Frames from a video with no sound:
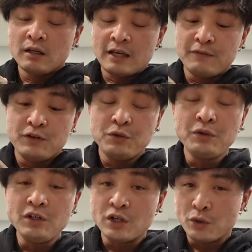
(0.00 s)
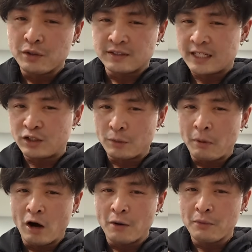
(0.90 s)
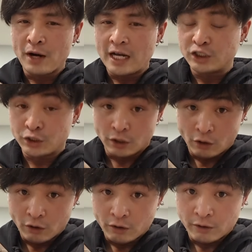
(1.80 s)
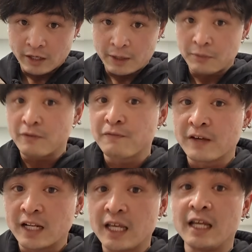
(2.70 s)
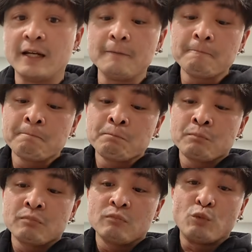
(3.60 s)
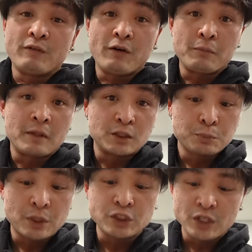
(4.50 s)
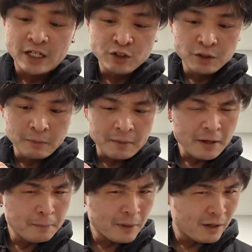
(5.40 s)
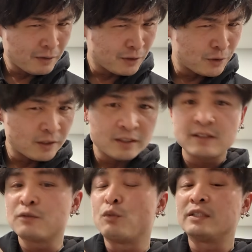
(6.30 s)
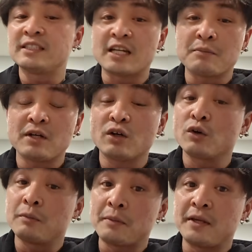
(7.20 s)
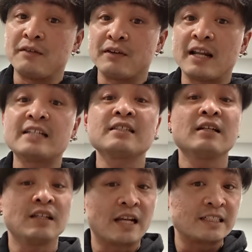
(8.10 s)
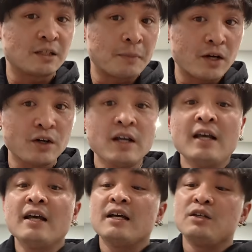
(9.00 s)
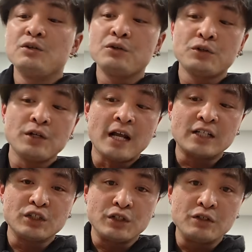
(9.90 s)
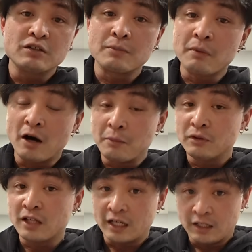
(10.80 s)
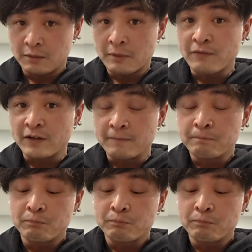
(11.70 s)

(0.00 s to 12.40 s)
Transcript: If you would notice that the pommel actually are able to fit in without much pressure, and you're maybe about a good 1 centimeter or maybe even less, the less the better, you could actually use the pommel tightening method.